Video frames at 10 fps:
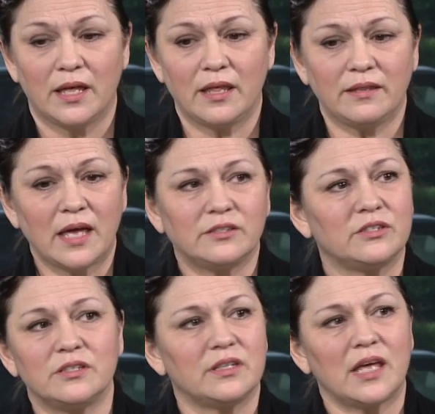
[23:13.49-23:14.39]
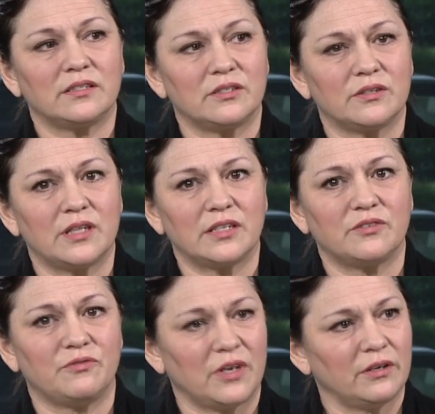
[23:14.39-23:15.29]
And that's
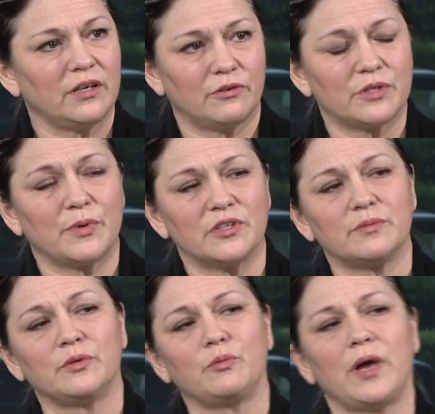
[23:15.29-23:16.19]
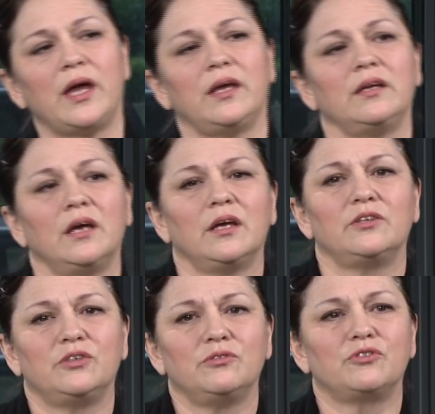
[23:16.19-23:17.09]
a very irresponsible way
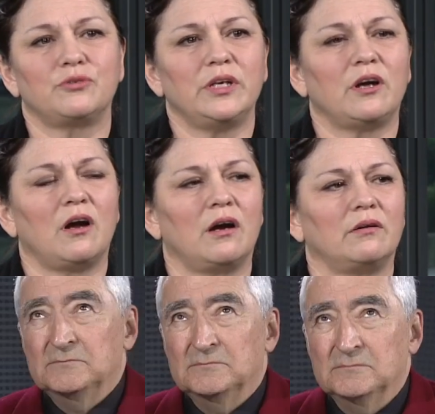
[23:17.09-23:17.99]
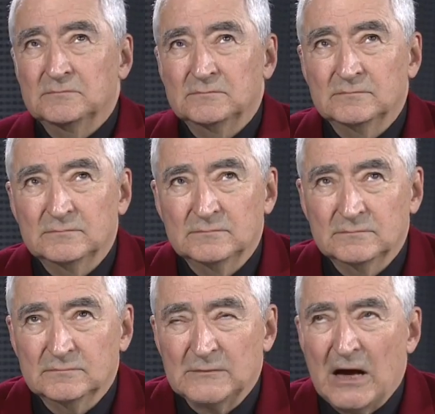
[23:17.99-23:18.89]
to treat our vulnerable
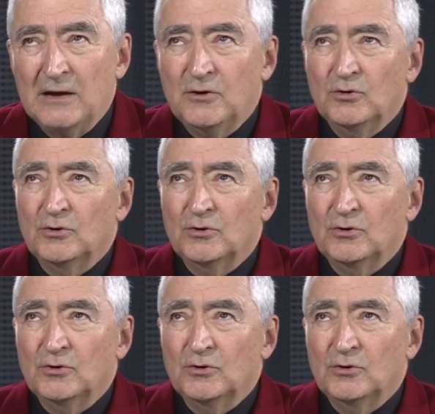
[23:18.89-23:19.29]
populations.